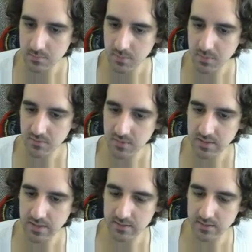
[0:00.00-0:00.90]
maybe
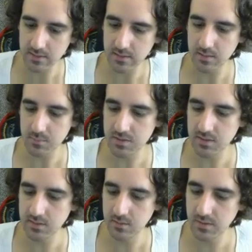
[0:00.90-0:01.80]
vignette the image a
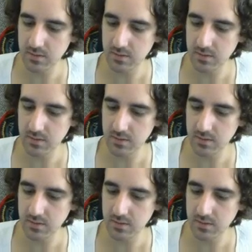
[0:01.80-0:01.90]
little bit.